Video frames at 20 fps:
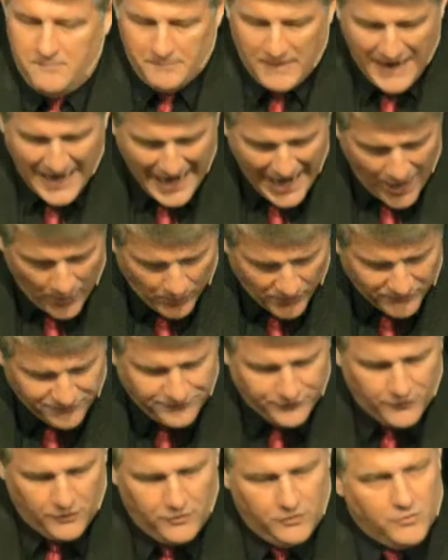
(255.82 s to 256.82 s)

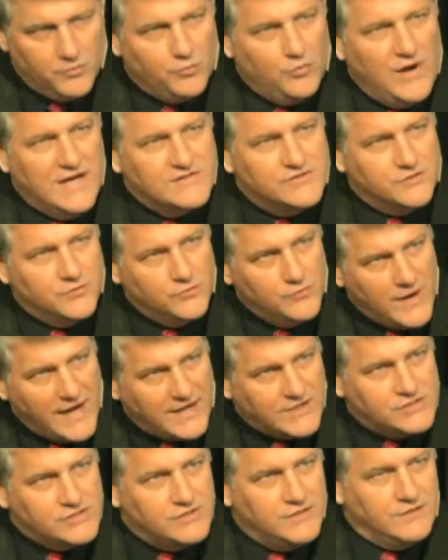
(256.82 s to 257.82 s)
powerful
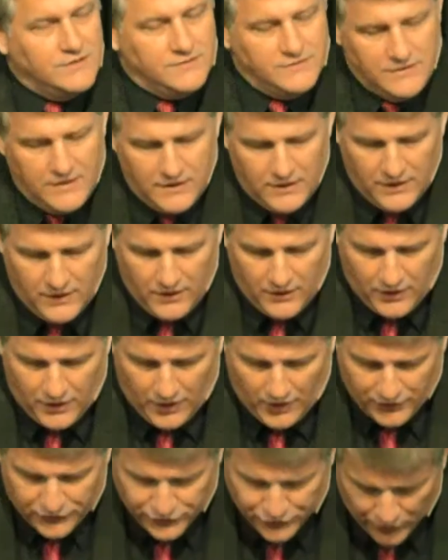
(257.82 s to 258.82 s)
resurrection
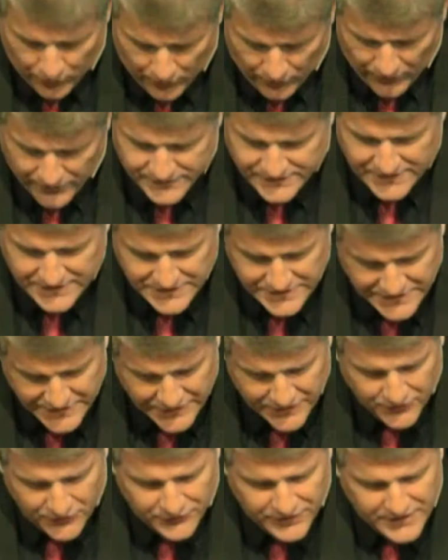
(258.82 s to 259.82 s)
authority
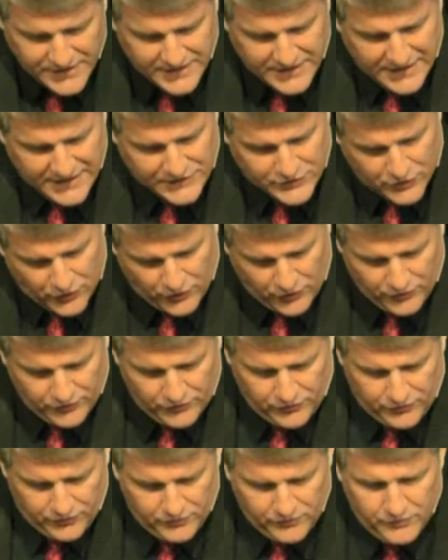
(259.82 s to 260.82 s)
yielding
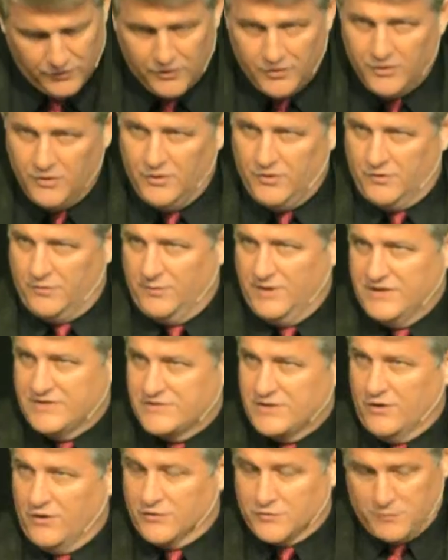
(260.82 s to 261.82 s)
eternal
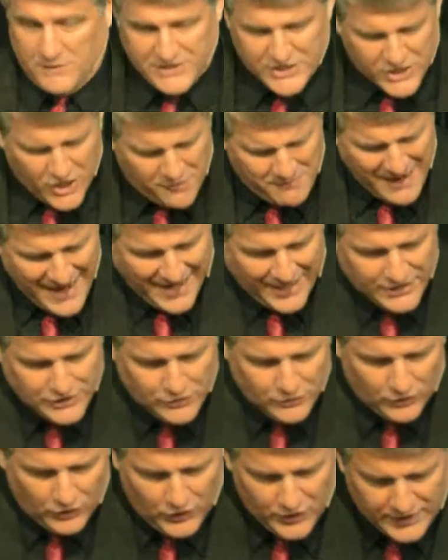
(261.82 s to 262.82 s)
results. When you go back and
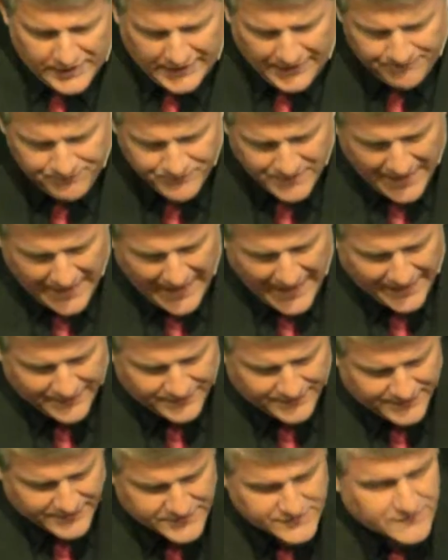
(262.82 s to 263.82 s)
you look
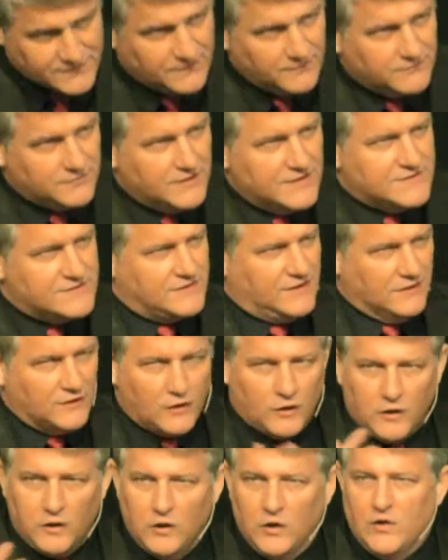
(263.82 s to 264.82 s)
at this, these
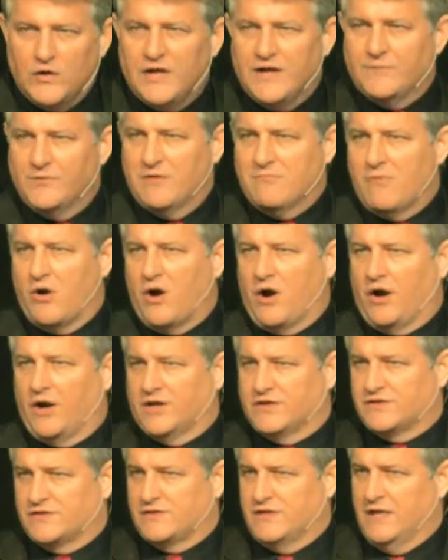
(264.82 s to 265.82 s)
concluding remarks